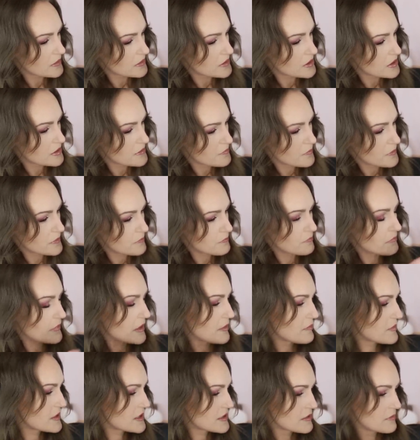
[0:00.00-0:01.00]
just with
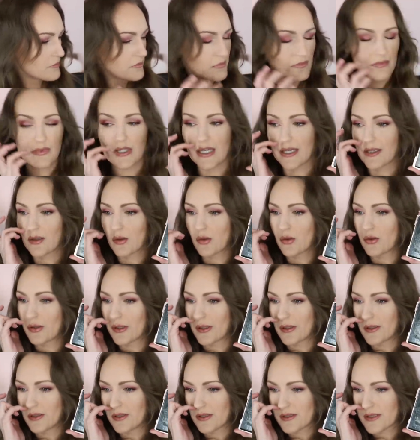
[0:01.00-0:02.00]
maybe some like
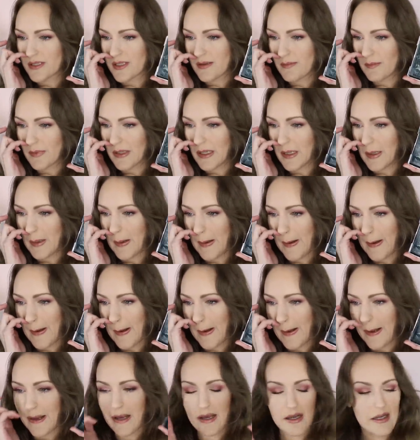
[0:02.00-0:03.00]
oil or something,
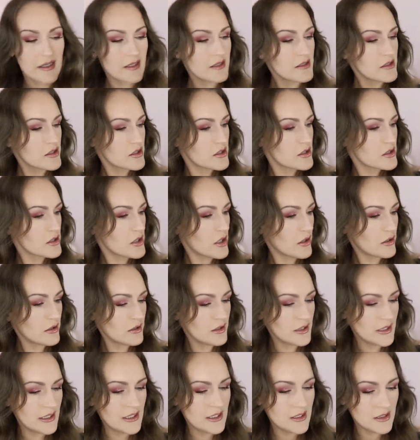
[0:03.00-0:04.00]
I can
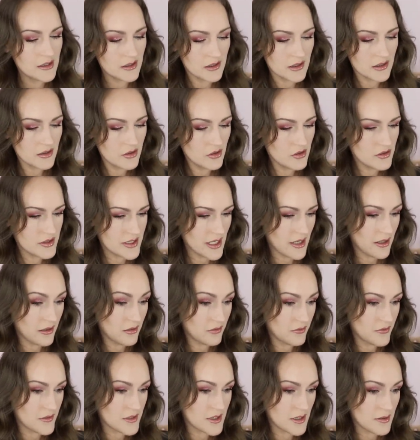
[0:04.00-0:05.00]
totally use
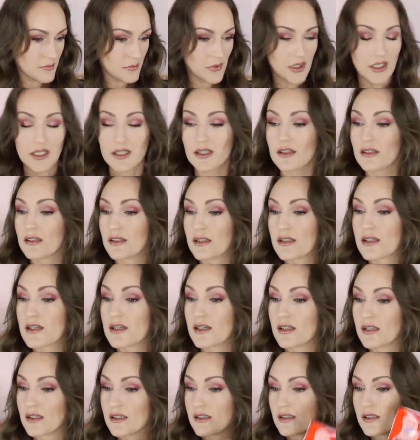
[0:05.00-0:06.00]
that for something.
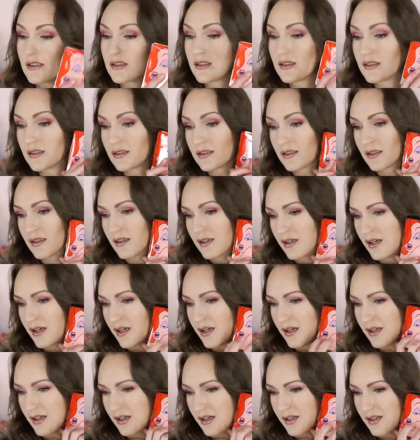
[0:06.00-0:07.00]

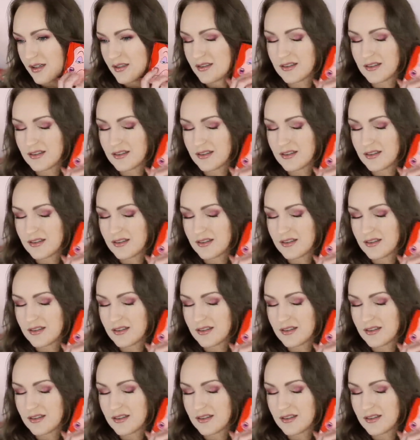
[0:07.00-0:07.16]
Haha.